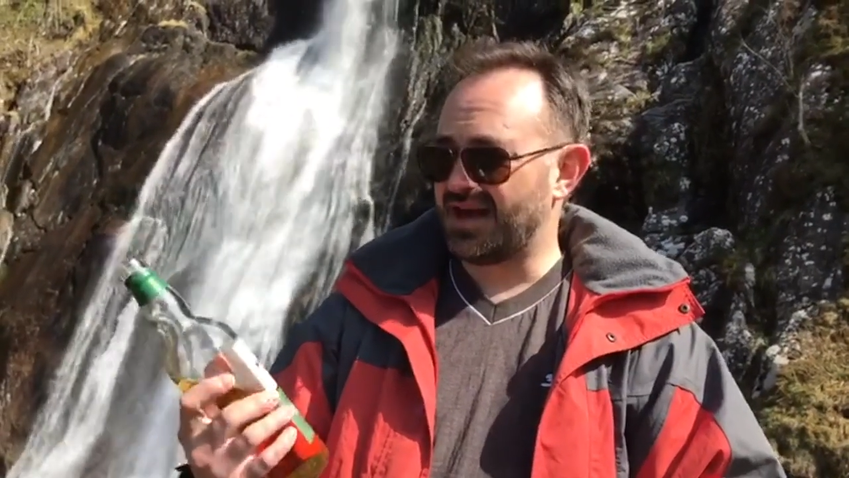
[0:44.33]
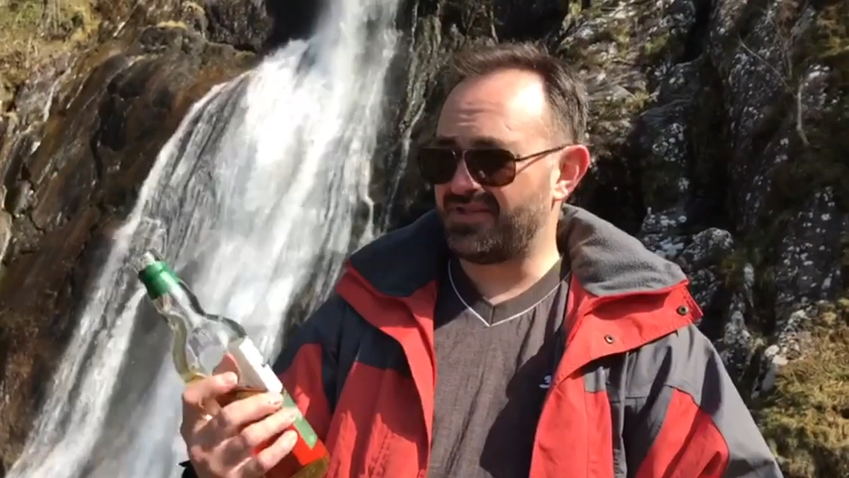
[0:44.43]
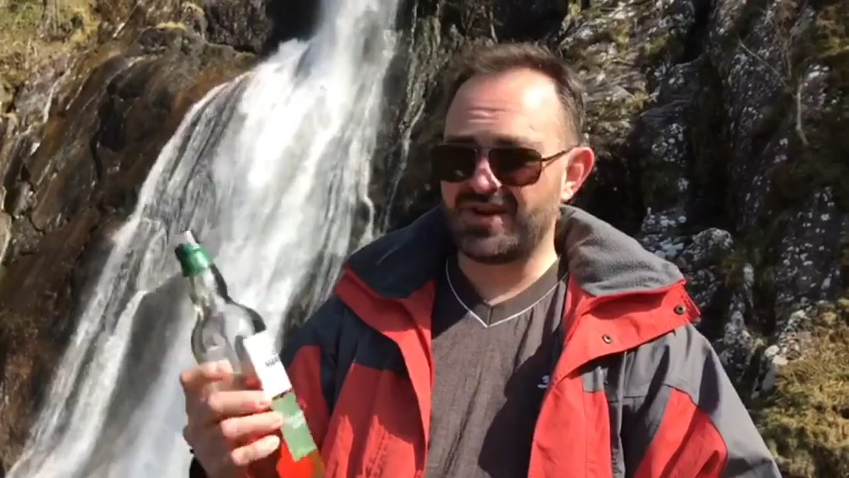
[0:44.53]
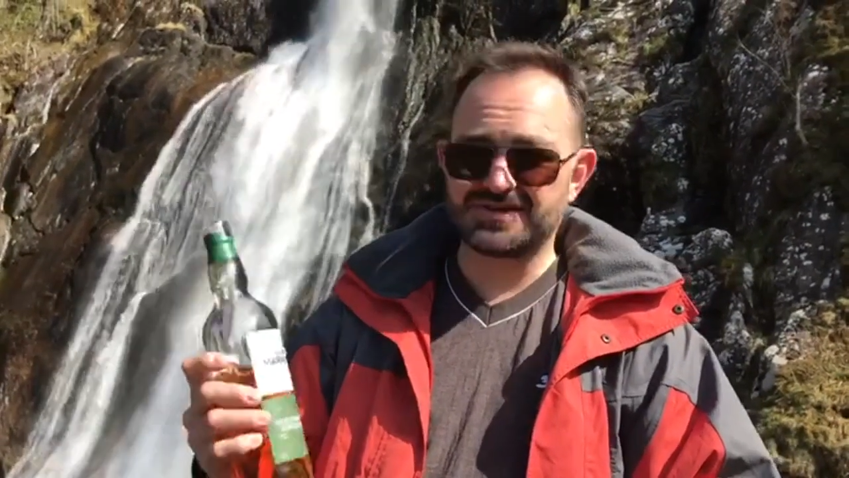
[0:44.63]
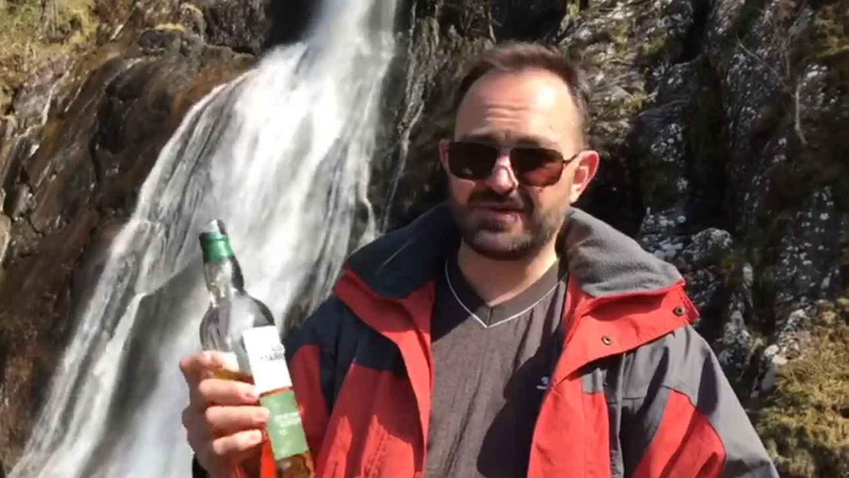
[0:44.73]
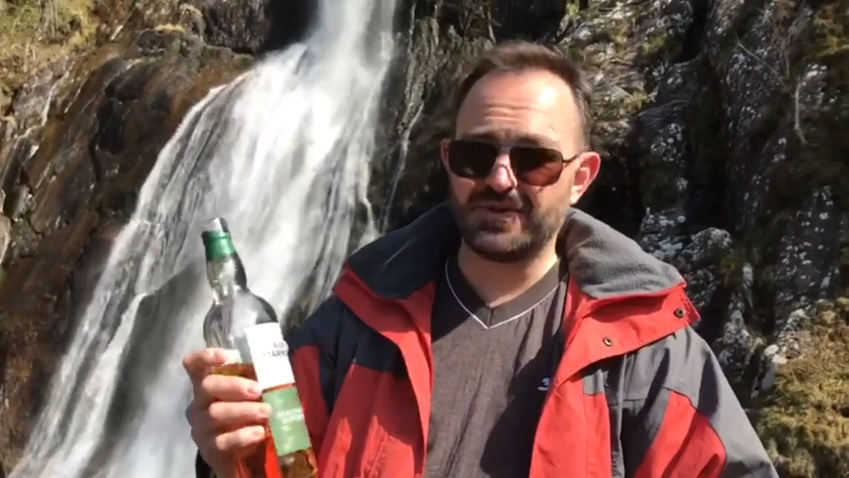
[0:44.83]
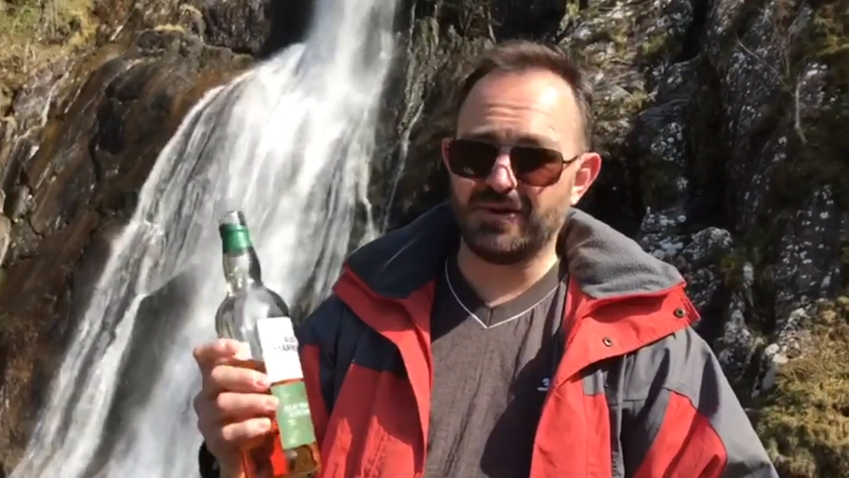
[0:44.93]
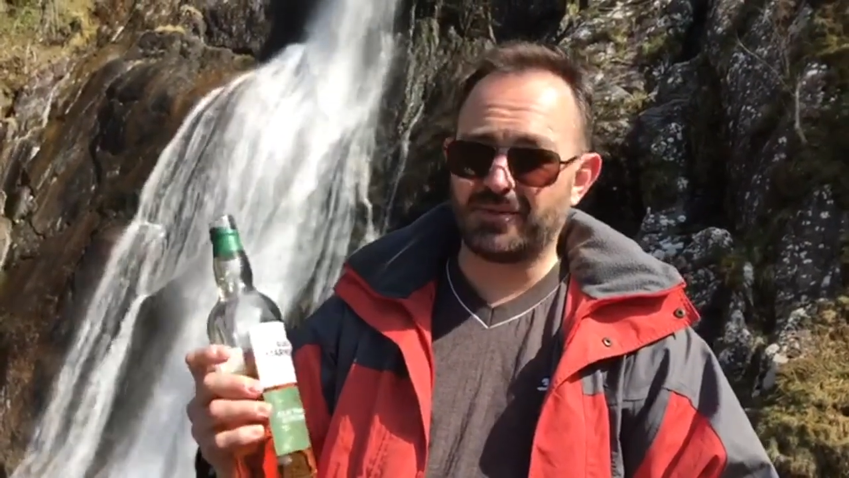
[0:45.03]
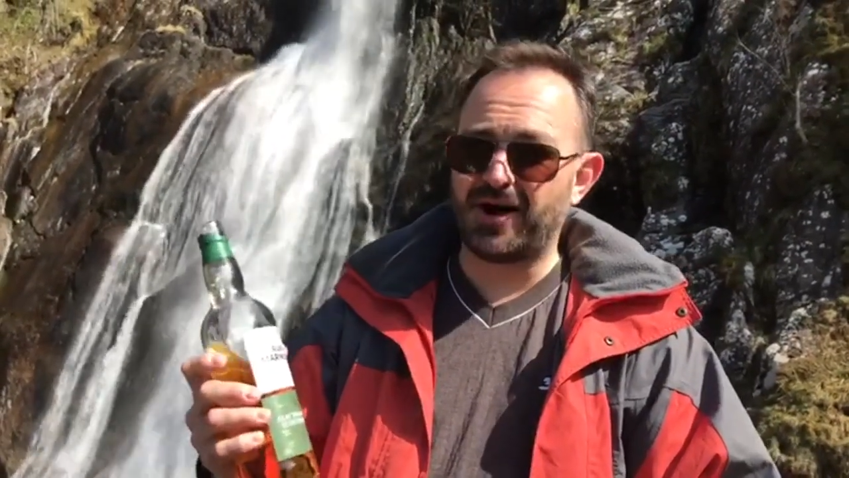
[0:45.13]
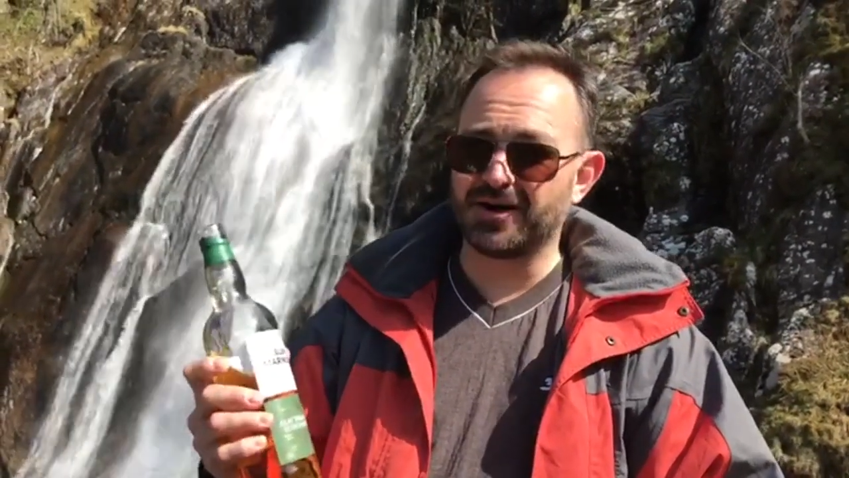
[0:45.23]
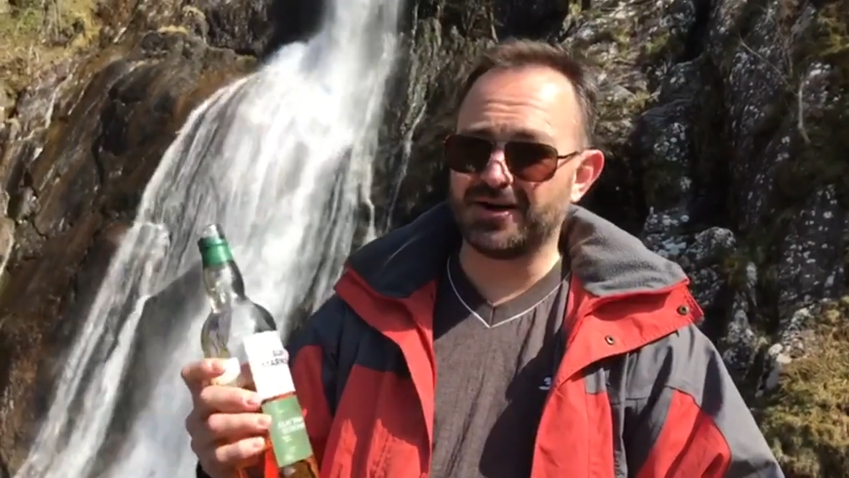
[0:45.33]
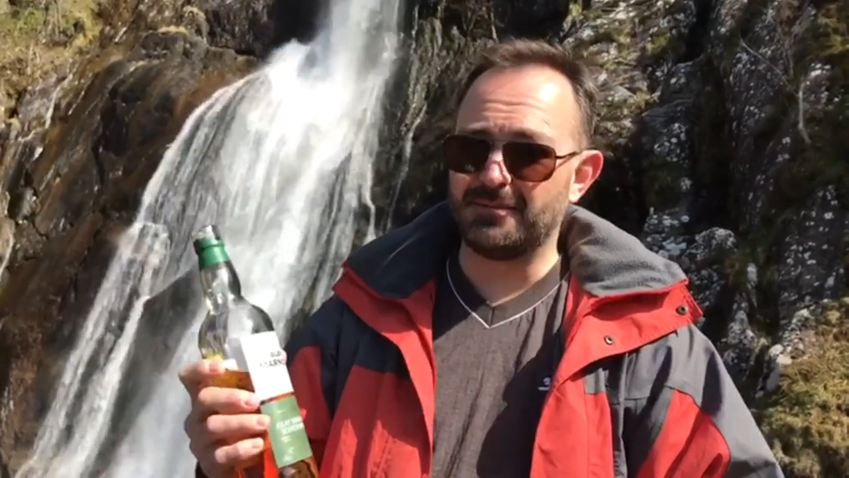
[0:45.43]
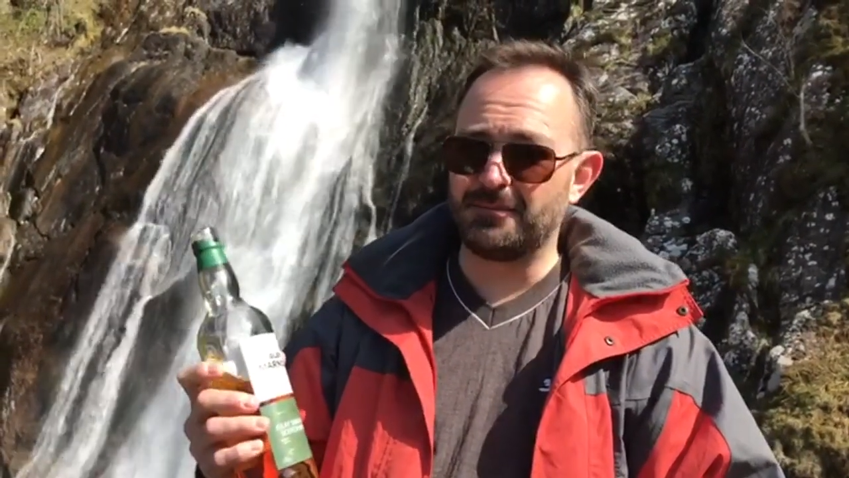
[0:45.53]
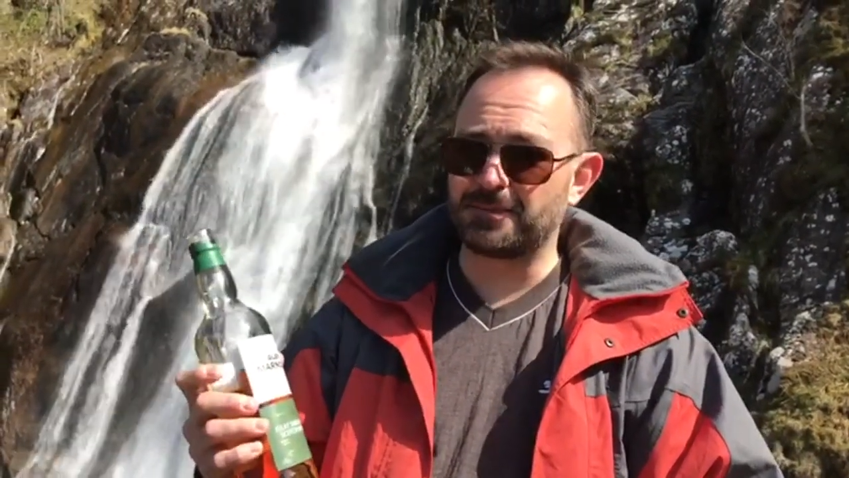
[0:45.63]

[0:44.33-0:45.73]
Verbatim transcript: and that's a real bargain.